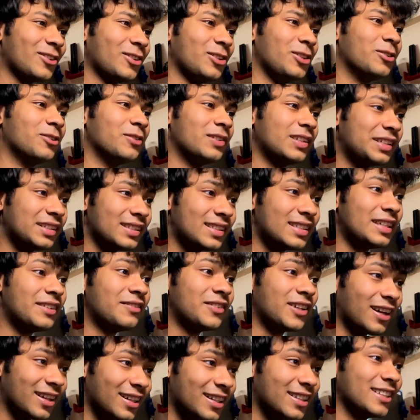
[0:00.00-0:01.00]
You will receive
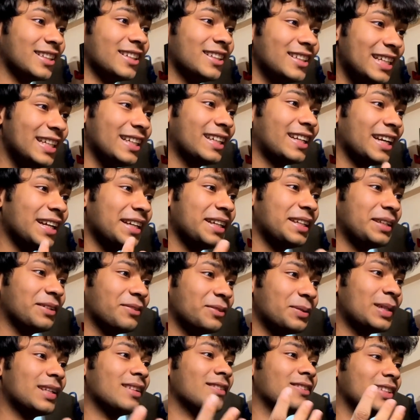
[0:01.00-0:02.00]
another detailed email